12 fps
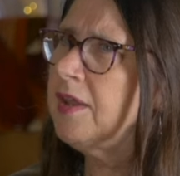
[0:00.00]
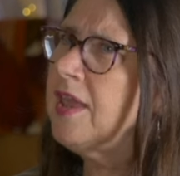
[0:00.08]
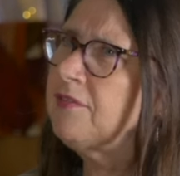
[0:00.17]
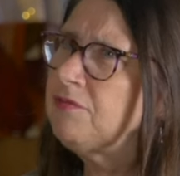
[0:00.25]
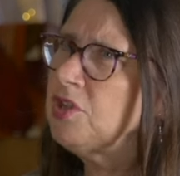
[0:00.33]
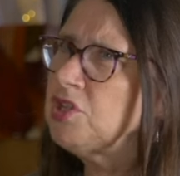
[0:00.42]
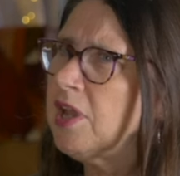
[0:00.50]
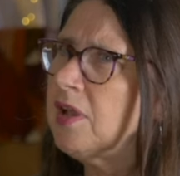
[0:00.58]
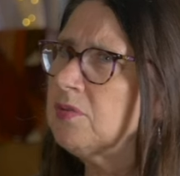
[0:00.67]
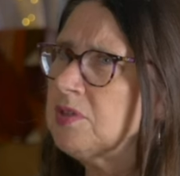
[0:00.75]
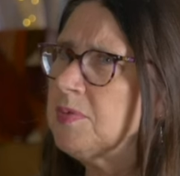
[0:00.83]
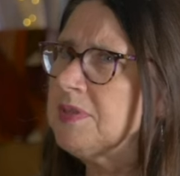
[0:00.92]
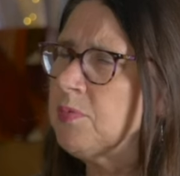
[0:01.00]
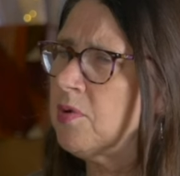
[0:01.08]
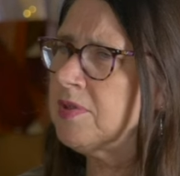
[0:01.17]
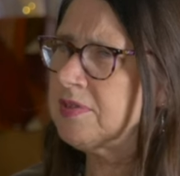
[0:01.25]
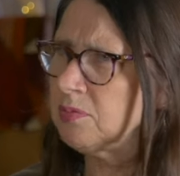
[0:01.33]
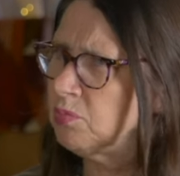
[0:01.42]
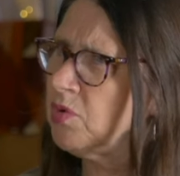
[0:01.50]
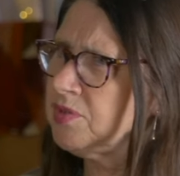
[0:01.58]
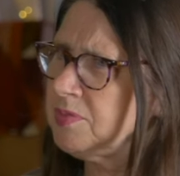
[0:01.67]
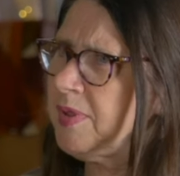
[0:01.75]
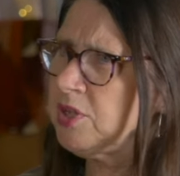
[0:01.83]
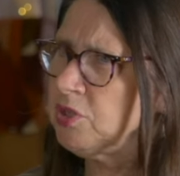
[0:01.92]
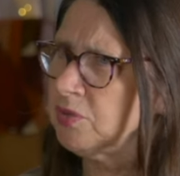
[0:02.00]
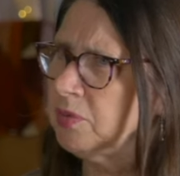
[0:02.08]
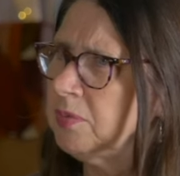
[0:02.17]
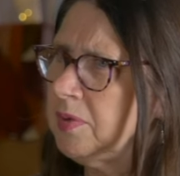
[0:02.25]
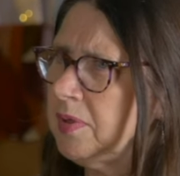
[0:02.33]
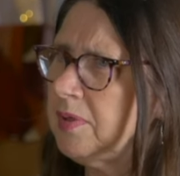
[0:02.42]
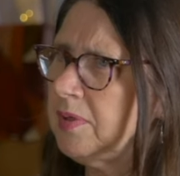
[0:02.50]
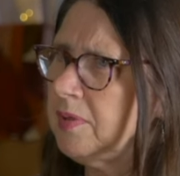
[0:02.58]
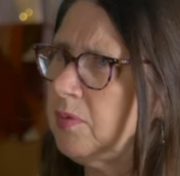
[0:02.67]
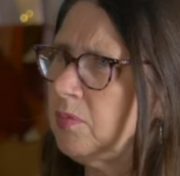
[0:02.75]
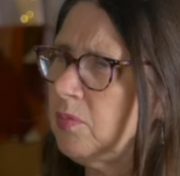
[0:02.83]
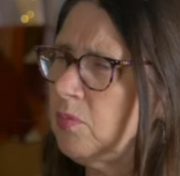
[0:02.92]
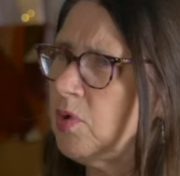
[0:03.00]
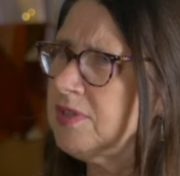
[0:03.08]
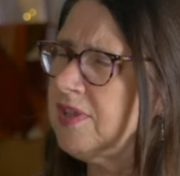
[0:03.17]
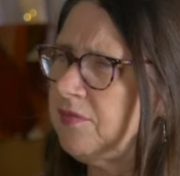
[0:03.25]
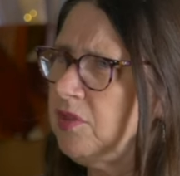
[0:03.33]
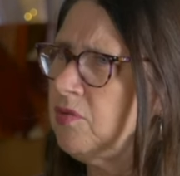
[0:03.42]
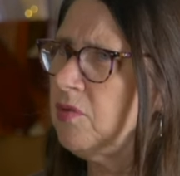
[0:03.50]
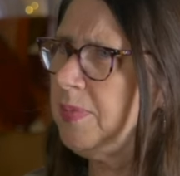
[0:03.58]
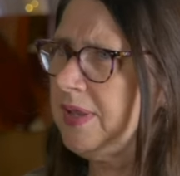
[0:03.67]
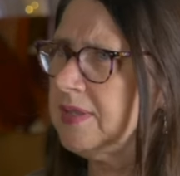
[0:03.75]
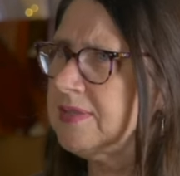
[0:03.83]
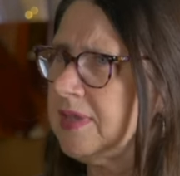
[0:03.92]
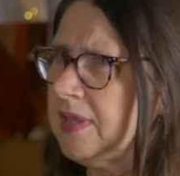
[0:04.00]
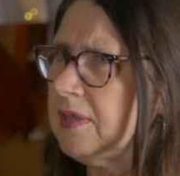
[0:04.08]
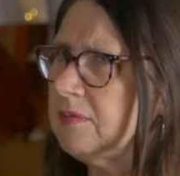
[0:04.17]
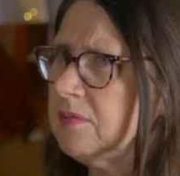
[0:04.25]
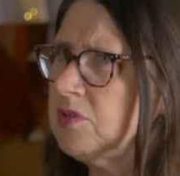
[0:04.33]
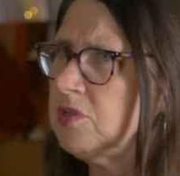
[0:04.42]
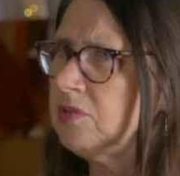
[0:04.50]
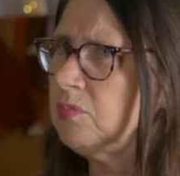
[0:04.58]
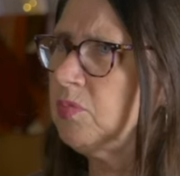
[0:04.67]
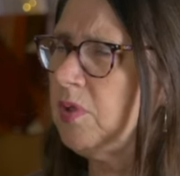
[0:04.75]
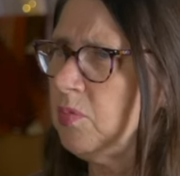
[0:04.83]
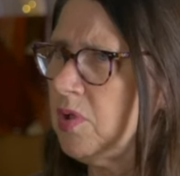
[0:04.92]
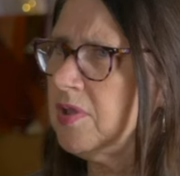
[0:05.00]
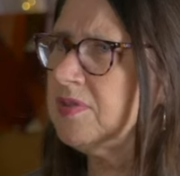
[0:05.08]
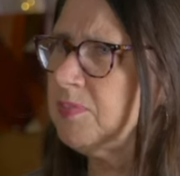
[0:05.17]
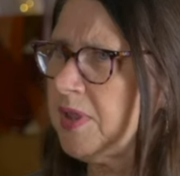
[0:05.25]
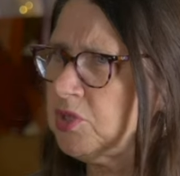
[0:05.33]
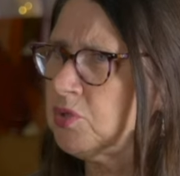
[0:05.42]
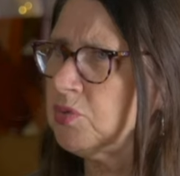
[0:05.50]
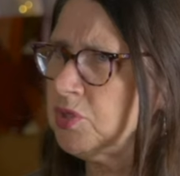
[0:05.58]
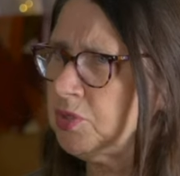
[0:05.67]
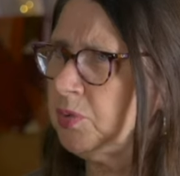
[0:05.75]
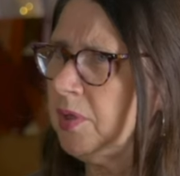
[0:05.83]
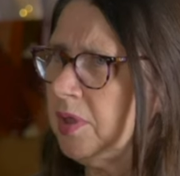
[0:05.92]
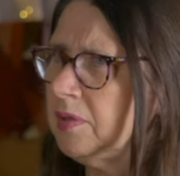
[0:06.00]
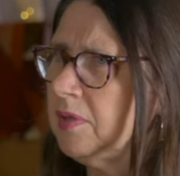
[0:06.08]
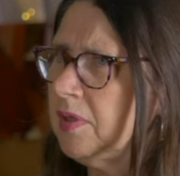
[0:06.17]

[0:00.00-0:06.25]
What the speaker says: Every child to Miss Morrison was special. Whatever your ability, we were special to her.